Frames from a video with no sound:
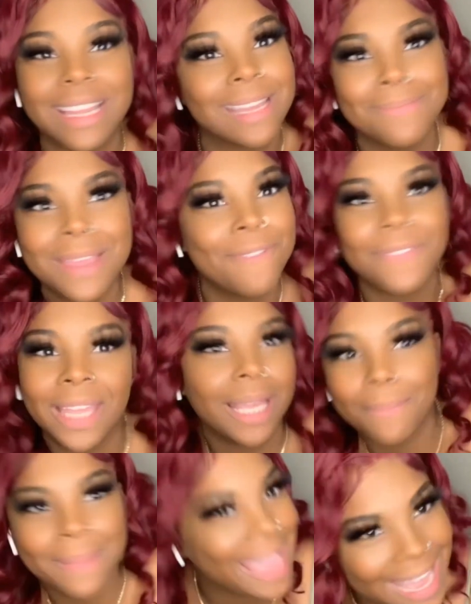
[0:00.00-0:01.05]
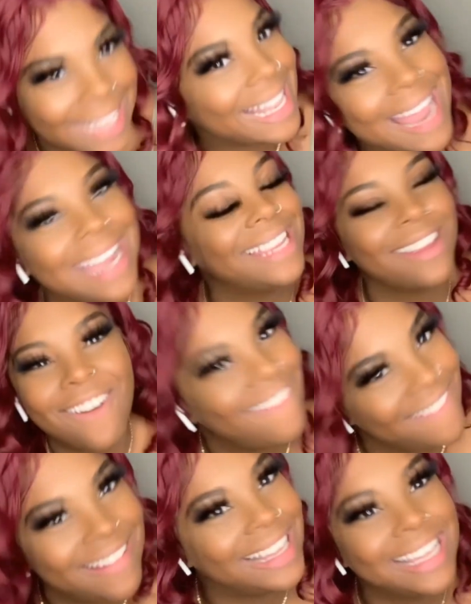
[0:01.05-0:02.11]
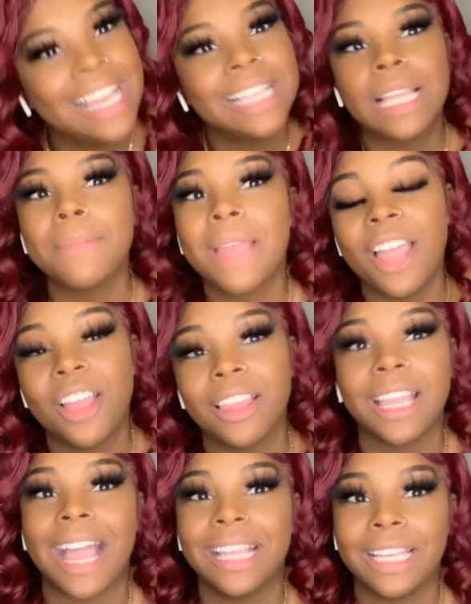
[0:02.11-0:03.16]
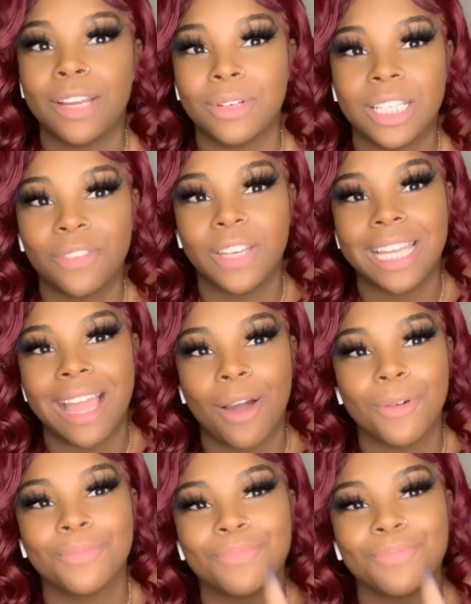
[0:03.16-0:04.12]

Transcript: Give me feedback. Like, y'all, tell me how y'all think I did on this video.